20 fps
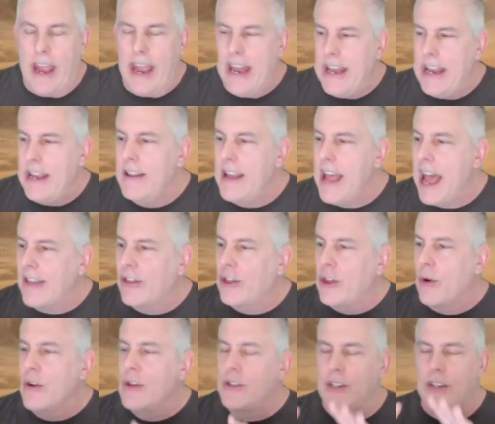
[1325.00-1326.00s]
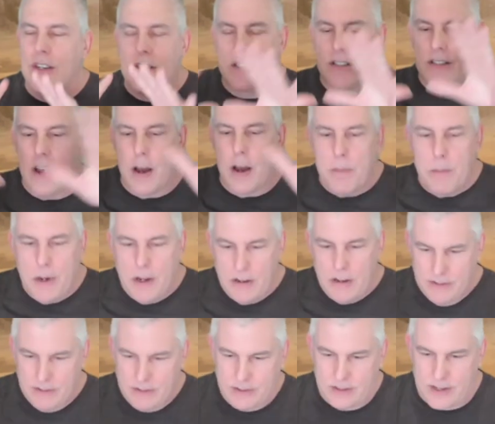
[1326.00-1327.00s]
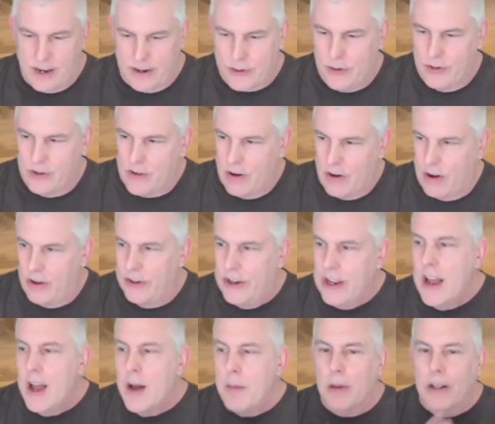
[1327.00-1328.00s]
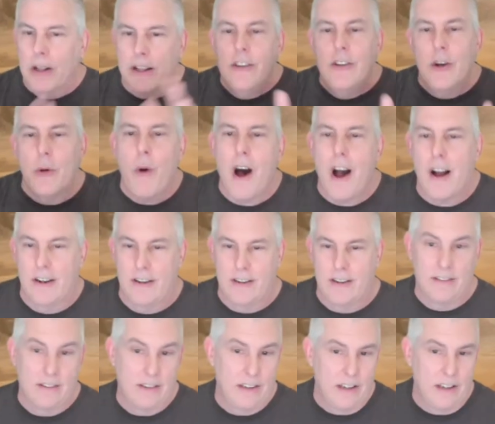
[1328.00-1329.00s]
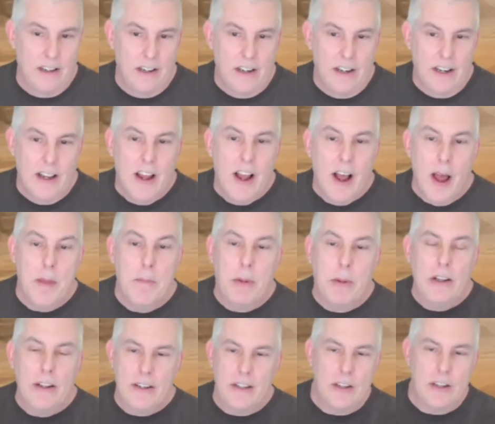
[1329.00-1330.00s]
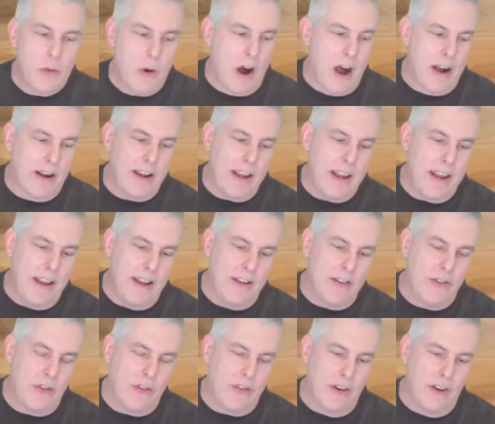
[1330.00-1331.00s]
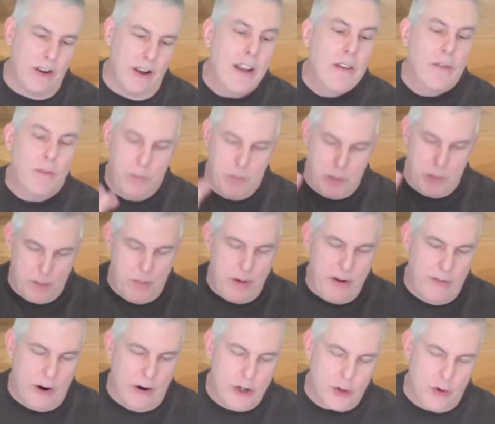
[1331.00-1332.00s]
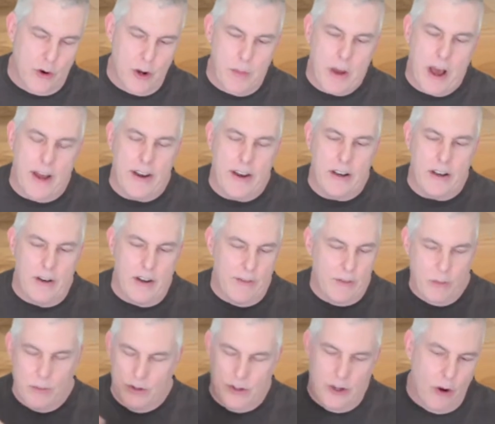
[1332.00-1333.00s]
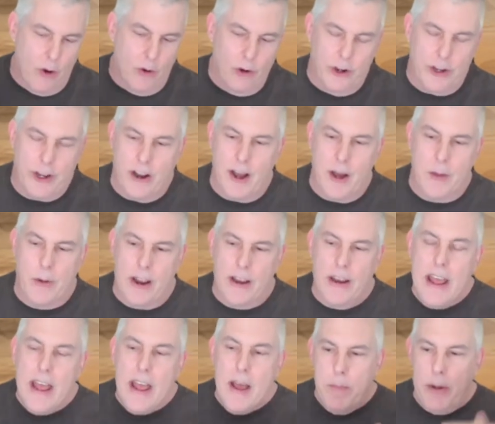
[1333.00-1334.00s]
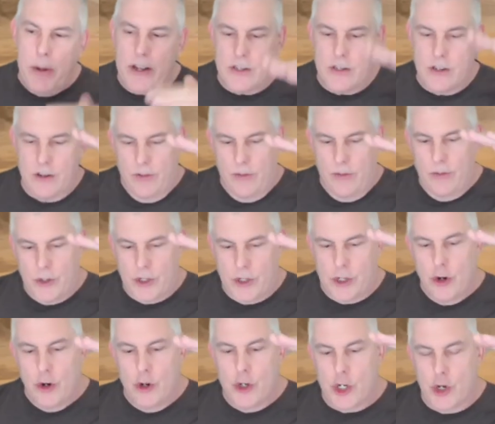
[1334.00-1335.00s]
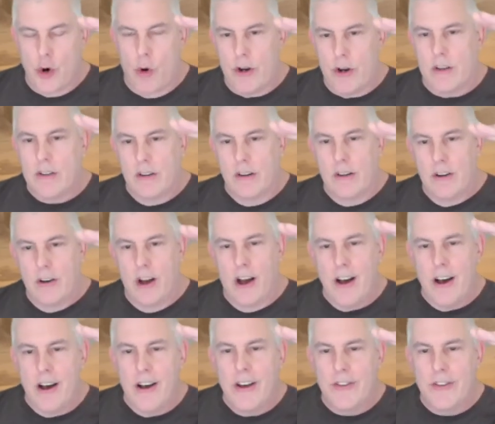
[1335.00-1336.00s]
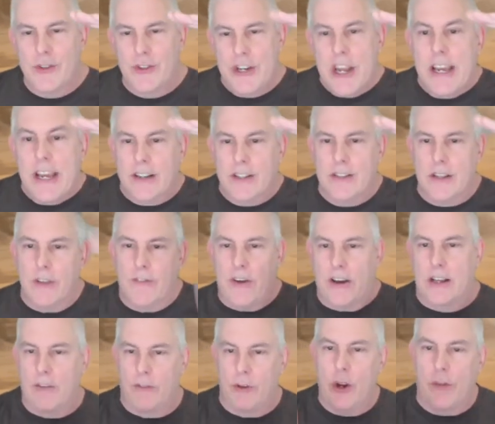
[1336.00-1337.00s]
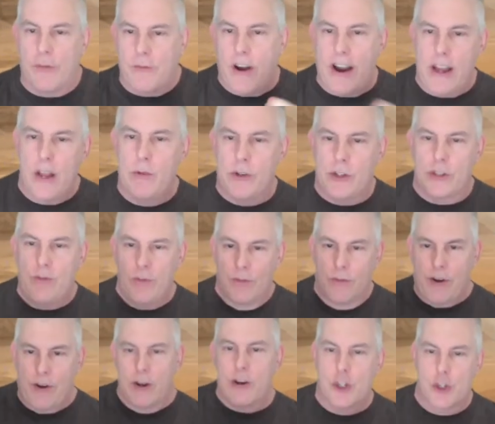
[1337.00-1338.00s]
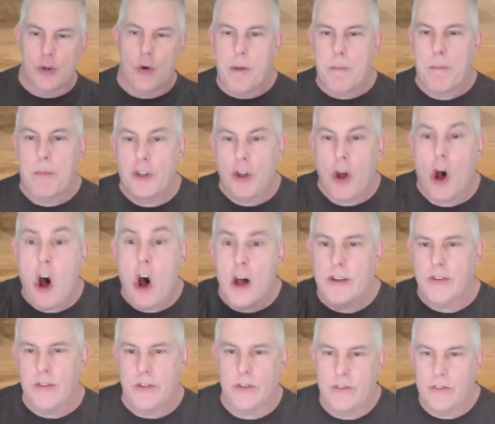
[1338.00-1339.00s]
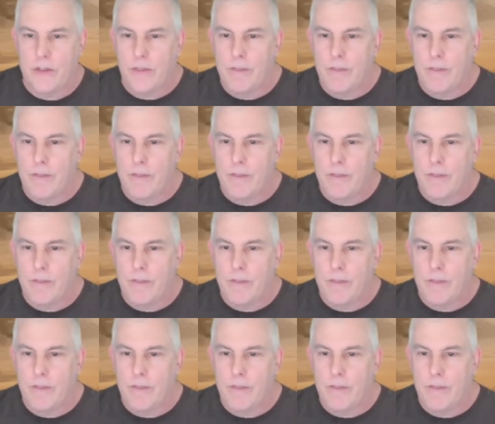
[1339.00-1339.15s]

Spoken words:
And in that, there is a subsection called Balintawak. And Balintawak is, and to be very short about it, everyone can go look it up, right? But it's short sticks. Effectively, you're fighting with very short batons.